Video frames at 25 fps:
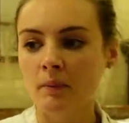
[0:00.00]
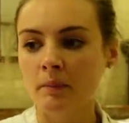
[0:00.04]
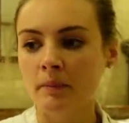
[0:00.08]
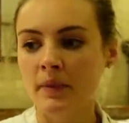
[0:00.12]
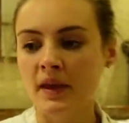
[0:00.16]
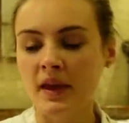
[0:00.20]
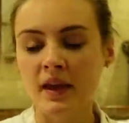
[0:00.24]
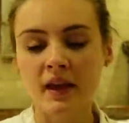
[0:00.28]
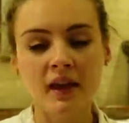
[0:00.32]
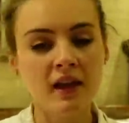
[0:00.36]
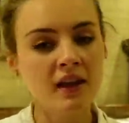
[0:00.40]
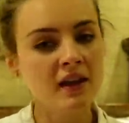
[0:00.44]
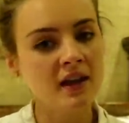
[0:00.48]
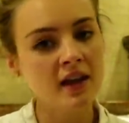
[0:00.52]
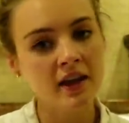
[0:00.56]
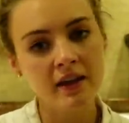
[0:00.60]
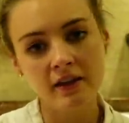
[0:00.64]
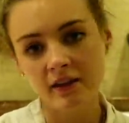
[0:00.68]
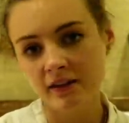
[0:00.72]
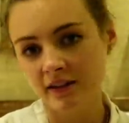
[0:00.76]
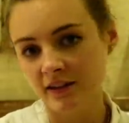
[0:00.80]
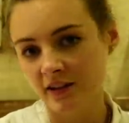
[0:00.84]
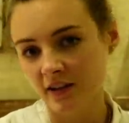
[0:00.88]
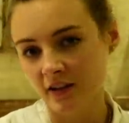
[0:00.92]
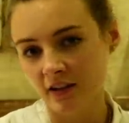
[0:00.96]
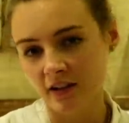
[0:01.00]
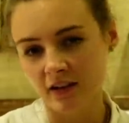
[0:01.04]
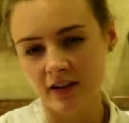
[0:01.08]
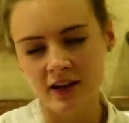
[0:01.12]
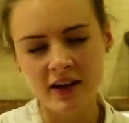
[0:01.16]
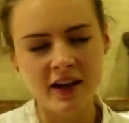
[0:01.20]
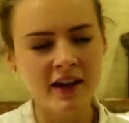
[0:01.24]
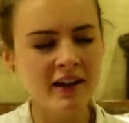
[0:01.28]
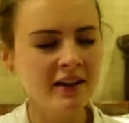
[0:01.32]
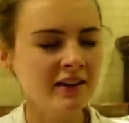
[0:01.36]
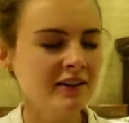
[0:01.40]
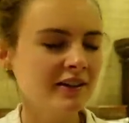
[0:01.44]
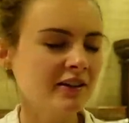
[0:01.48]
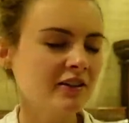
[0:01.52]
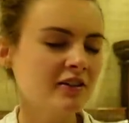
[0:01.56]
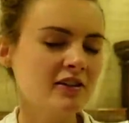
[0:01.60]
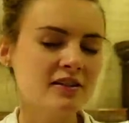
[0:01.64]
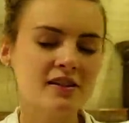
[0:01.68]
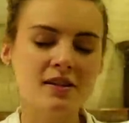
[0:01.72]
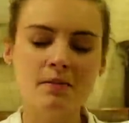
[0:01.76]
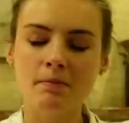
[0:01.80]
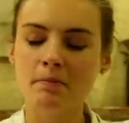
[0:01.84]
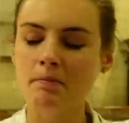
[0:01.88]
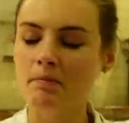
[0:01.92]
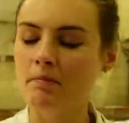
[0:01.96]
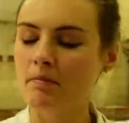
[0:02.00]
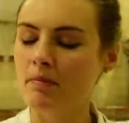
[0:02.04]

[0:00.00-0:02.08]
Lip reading: being in nature. Nature is a